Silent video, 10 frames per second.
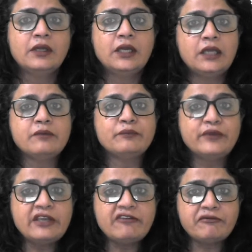In a
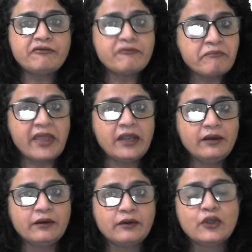brief
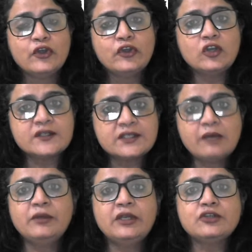manner, your
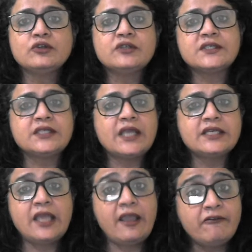summary should
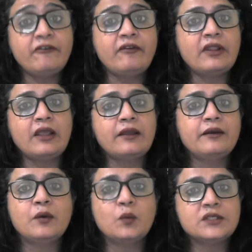state
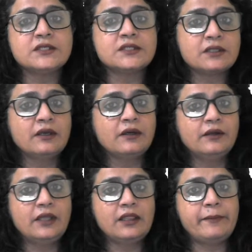everything which is
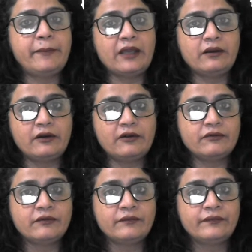there in the paragraph,
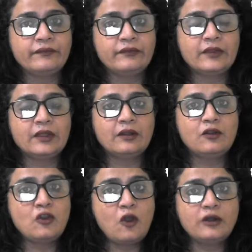
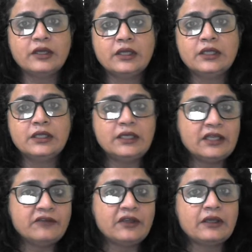not
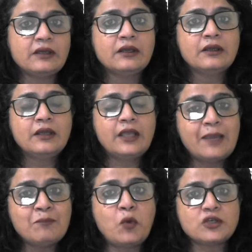leaving
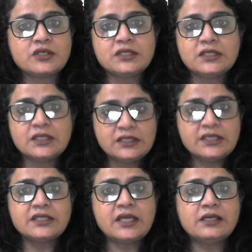important
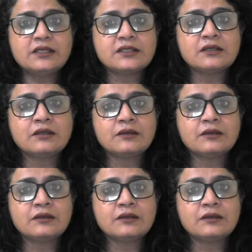details